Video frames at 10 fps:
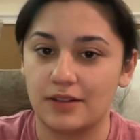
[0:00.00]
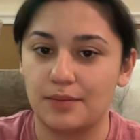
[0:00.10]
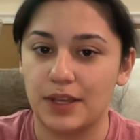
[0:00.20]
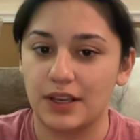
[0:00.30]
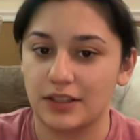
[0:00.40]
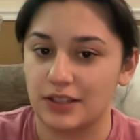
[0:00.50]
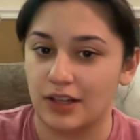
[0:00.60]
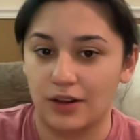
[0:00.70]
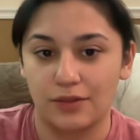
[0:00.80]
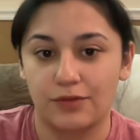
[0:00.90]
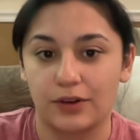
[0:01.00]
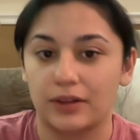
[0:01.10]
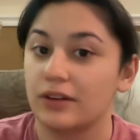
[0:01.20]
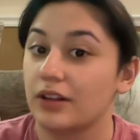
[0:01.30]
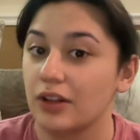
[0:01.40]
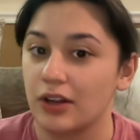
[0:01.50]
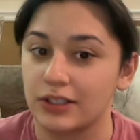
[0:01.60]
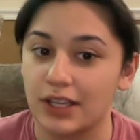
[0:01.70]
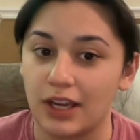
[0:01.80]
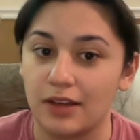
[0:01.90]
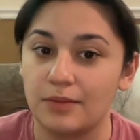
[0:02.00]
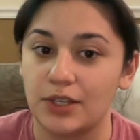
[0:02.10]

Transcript: being slow for a long time,